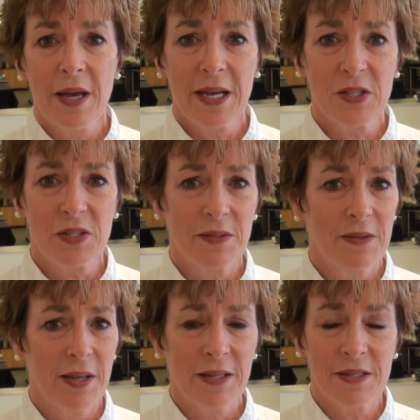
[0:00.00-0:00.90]
It's
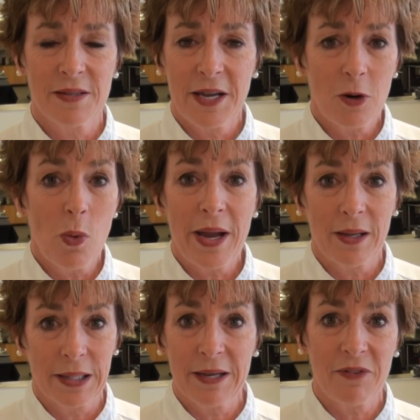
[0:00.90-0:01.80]
their way
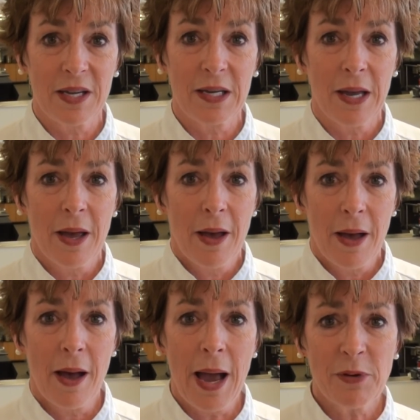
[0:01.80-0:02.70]
of living.
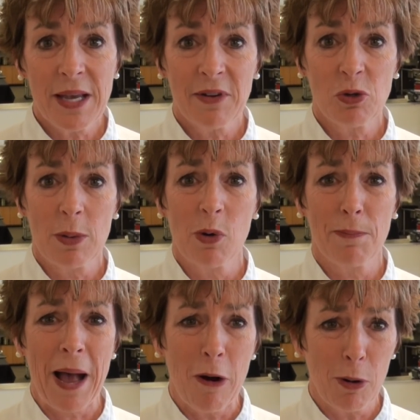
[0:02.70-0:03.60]
I was having trouble
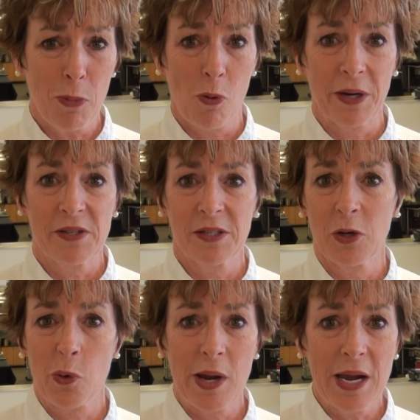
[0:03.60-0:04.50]
with PowerPoints
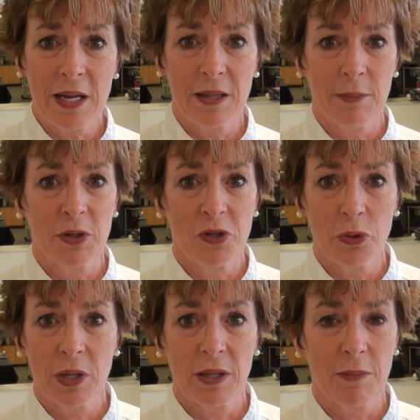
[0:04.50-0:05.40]
and creating them and
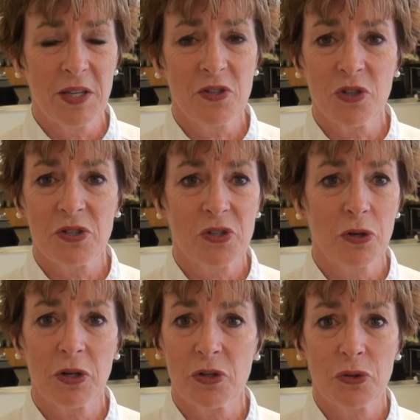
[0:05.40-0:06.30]
doing them. This just
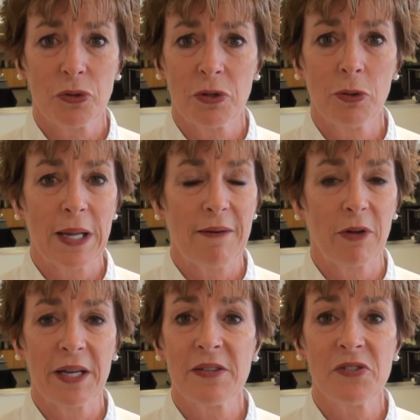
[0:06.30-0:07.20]
took it to a new
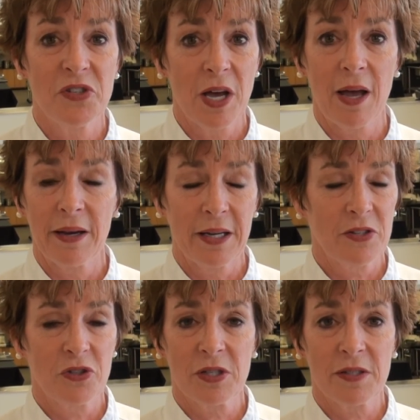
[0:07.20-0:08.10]
level. It's done.
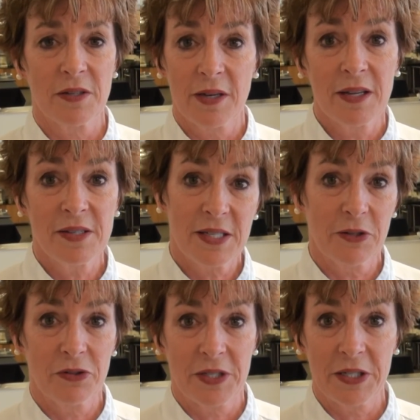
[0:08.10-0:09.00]
It's just a done,
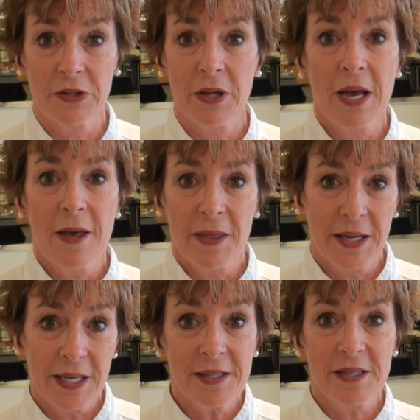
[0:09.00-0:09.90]
sealed deal. The
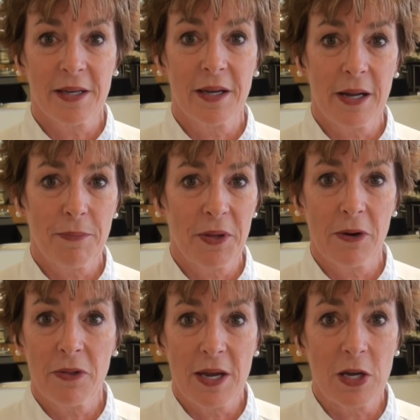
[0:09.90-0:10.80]
kids can get up
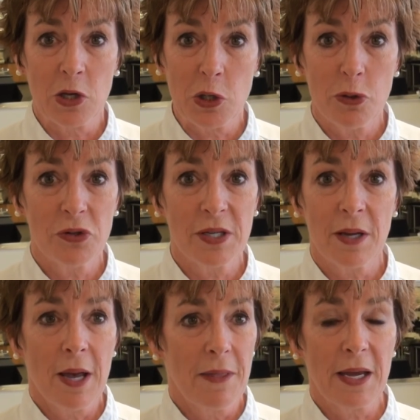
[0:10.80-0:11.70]
there. They can use it.
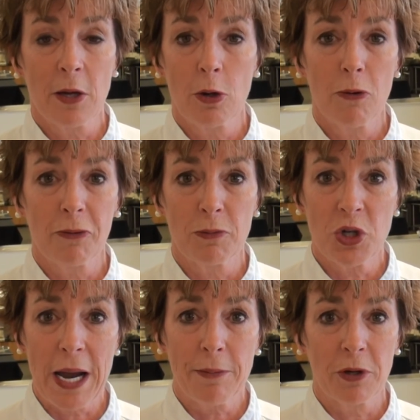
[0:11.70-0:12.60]
They can go from
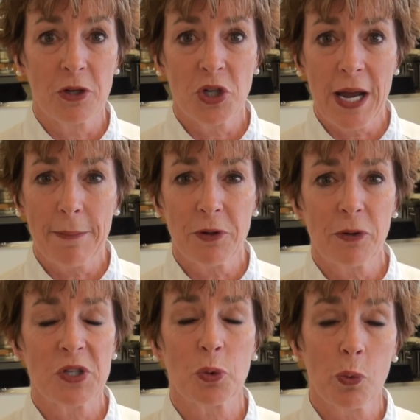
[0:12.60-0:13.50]
chapter to
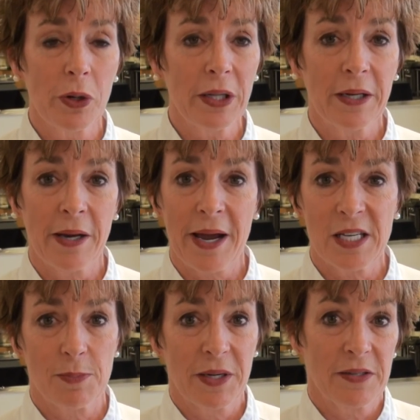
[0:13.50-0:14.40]
chapter. It's really
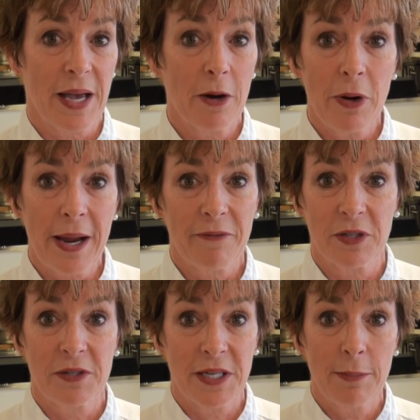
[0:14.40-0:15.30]
nice because I don't have
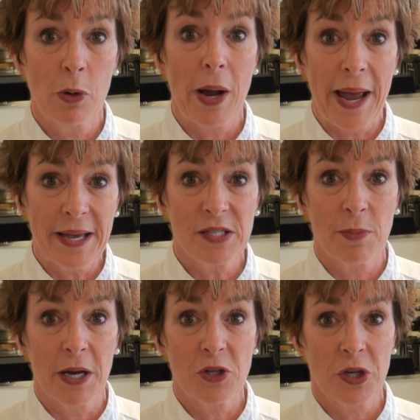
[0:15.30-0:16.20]
to demo as
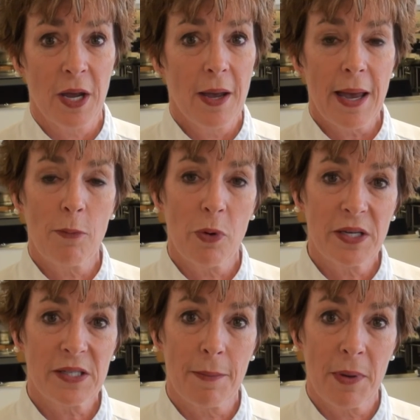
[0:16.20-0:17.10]
much and
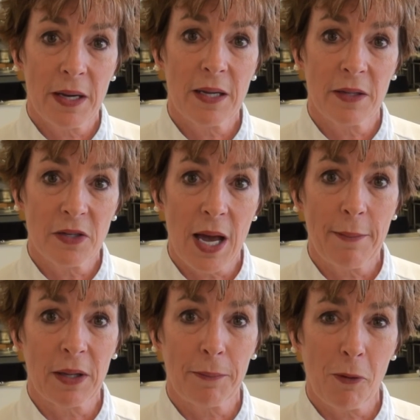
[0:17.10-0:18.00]
waste the money and the
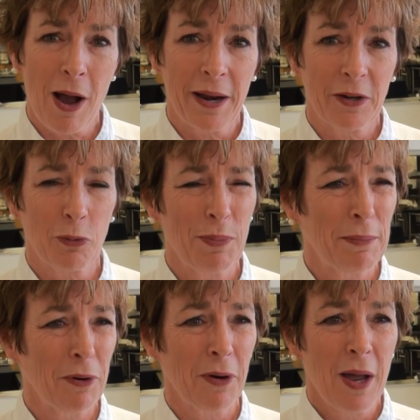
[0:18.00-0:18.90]
time on the product.
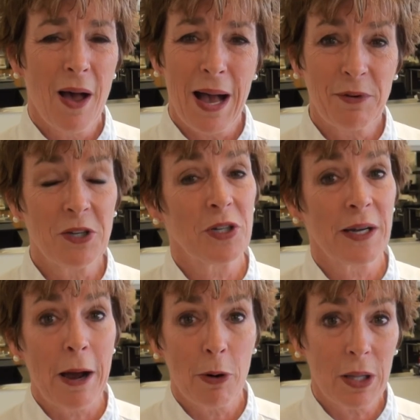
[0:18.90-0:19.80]
Remember, I'm teaching
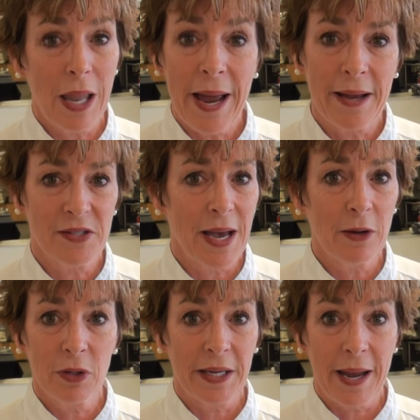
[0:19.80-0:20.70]
an hour class. I
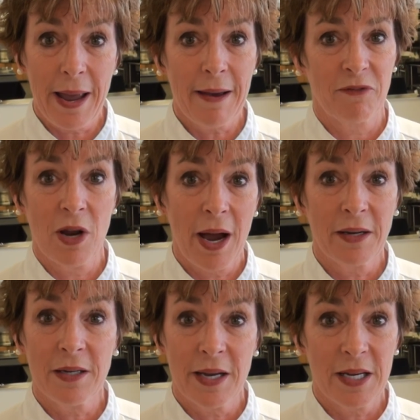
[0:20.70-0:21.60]
only have
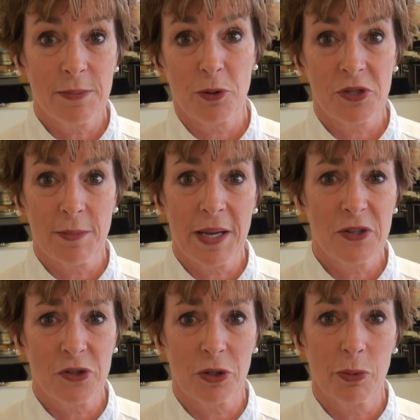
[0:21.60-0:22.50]
90 days per
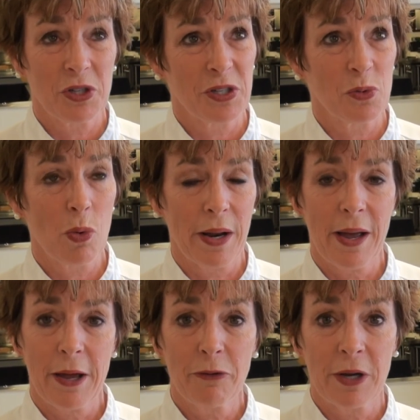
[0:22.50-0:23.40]
semester, which is what,
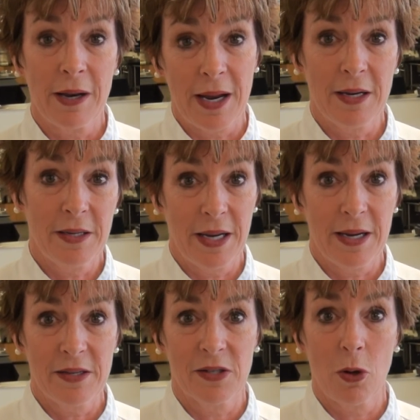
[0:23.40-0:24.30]
180
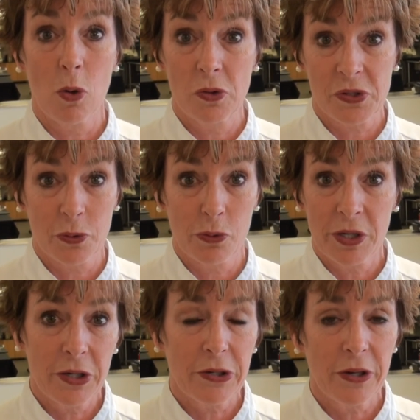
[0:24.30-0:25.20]
days in the whole school
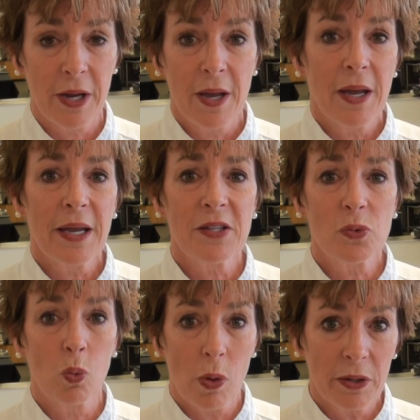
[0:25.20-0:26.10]
year?
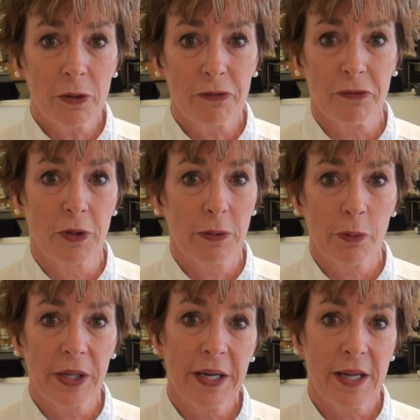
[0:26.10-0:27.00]
It's wonderful. It
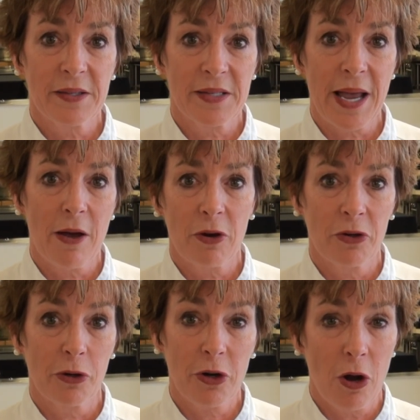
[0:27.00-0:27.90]
really cuts down
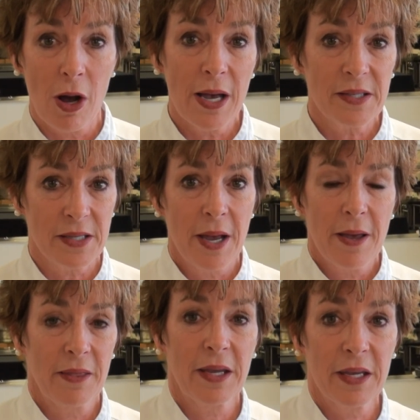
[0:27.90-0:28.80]
on your cost.
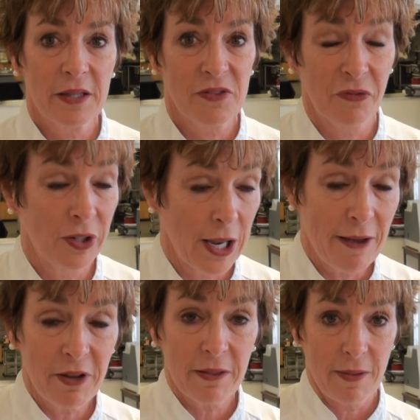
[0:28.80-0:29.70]
The kids
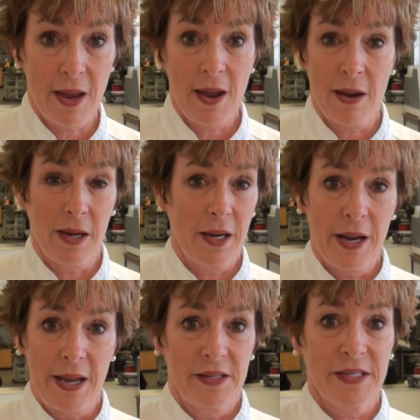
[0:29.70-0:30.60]
love it, and it
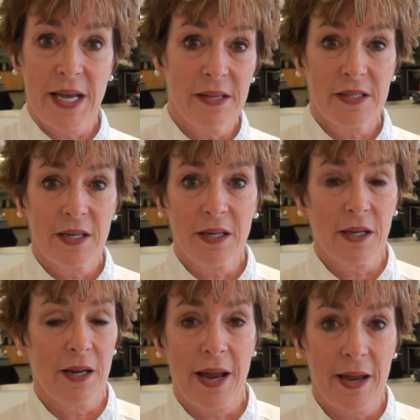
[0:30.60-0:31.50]
has testing.
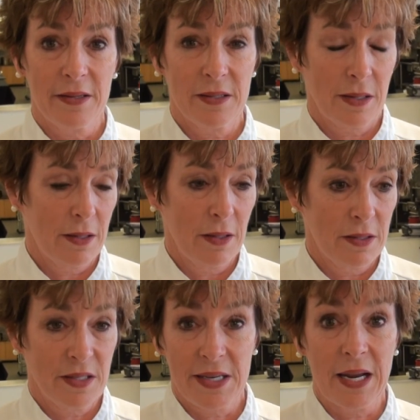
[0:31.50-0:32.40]
It's
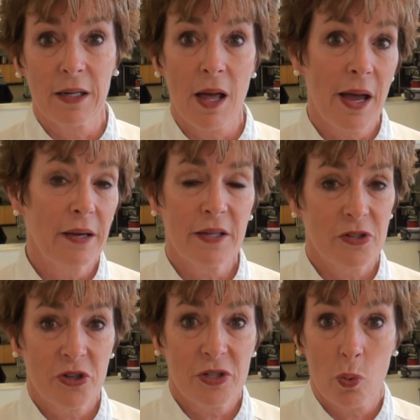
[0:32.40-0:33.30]
state aligned.
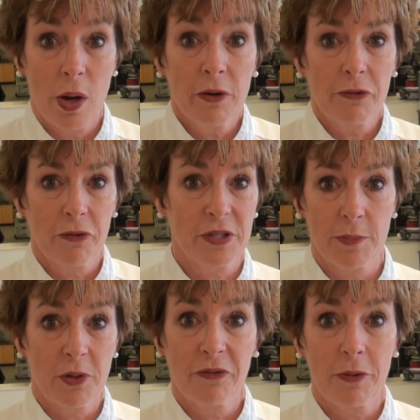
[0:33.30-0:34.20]
It's just wonderful. It's a
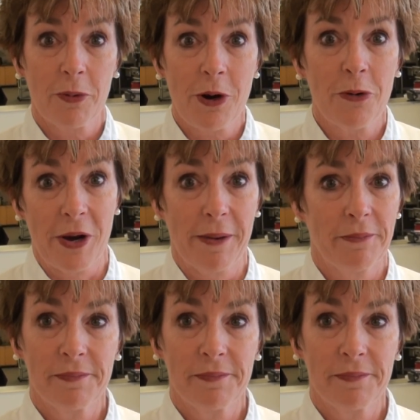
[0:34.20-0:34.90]
beautiful program.